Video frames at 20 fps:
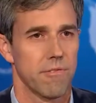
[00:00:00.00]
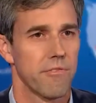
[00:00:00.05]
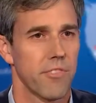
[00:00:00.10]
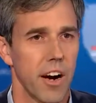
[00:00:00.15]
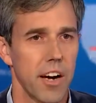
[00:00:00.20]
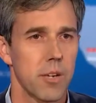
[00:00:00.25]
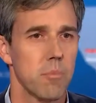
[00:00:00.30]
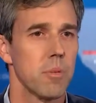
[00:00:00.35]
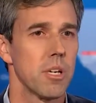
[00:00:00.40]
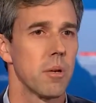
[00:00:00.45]

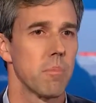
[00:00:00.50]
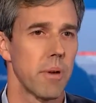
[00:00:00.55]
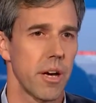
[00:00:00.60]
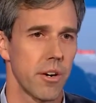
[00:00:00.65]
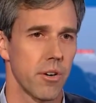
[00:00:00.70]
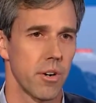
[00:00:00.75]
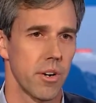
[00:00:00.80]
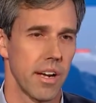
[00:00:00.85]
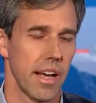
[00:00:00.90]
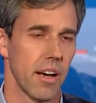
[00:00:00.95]
Find me a
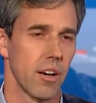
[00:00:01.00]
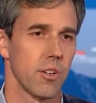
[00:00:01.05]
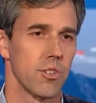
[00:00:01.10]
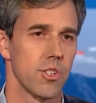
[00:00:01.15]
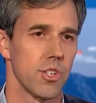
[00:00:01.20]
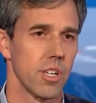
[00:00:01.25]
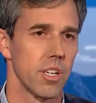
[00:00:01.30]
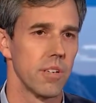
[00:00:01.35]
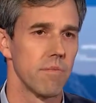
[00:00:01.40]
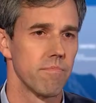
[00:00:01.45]
better
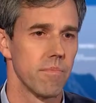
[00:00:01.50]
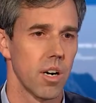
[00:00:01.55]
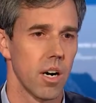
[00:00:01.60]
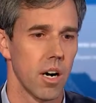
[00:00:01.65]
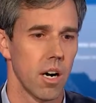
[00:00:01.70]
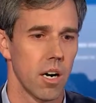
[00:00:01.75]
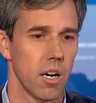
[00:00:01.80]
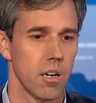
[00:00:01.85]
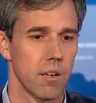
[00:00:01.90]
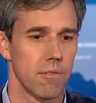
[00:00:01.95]
analogy
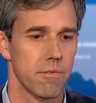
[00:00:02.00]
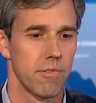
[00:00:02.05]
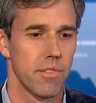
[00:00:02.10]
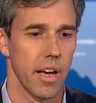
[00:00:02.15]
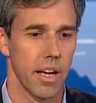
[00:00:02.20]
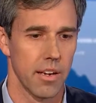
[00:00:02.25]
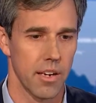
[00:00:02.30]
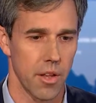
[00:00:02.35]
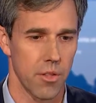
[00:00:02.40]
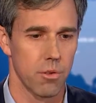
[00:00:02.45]

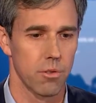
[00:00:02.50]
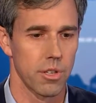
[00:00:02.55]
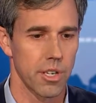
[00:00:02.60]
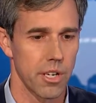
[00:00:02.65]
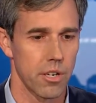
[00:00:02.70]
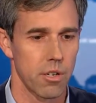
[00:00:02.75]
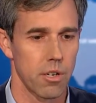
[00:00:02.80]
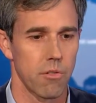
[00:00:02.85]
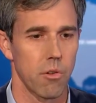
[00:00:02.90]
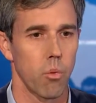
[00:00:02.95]
of another
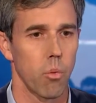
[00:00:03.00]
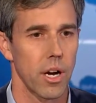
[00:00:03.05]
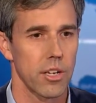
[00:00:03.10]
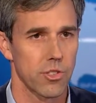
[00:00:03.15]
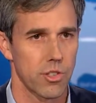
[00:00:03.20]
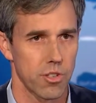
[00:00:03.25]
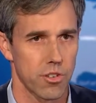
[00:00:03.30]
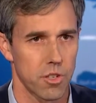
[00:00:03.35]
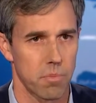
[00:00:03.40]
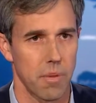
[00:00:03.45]
leader of a
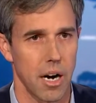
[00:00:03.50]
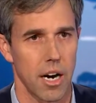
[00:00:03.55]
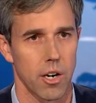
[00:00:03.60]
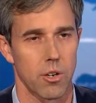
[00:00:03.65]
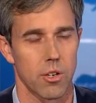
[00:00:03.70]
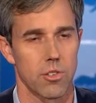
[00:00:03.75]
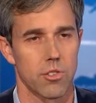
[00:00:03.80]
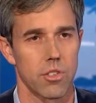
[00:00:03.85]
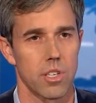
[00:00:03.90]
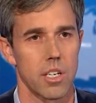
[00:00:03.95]
Western
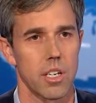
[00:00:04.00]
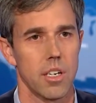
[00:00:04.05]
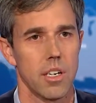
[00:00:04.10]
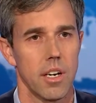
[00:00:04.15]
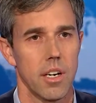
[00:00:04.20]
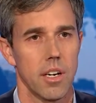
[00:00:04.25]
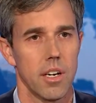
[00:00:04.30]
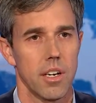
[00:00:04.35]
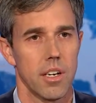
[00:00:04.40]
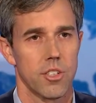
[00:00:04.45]
democracy